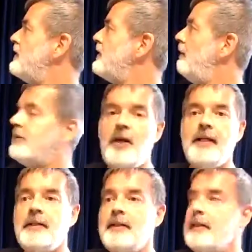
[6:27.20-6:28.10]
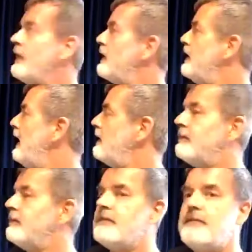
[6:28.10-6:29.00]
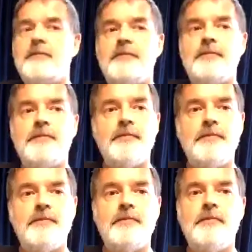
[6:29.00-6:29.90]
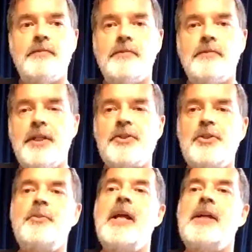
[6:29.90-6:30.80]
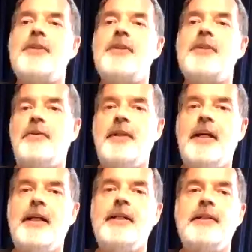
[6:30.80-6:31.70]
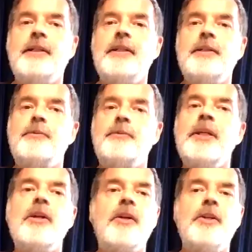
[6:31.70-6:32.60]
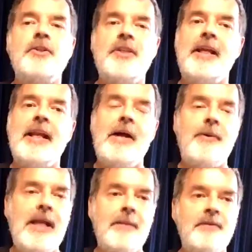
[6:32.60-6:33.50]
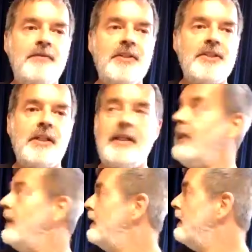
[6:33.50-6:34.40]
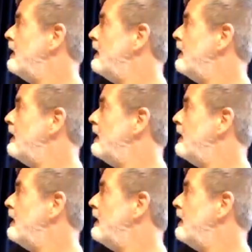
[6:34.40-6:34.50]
up to pray that is supernatural, that we don't understand how it happened physically,